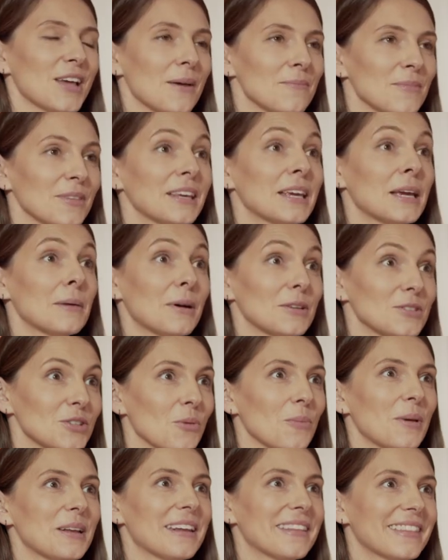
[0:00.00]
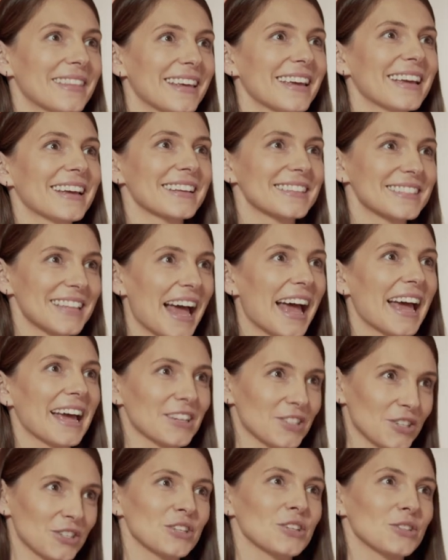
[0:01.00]
I'm thinking about so many things. I
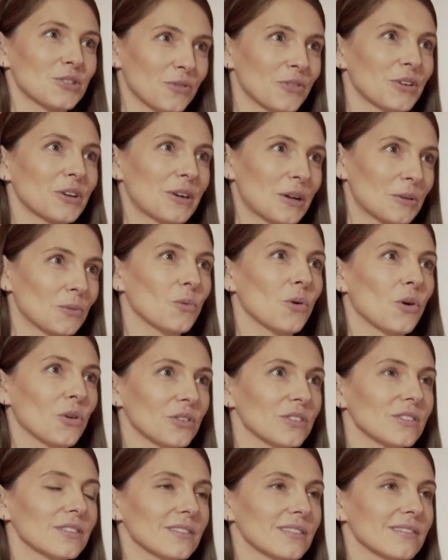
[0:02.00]
actually need to figure out what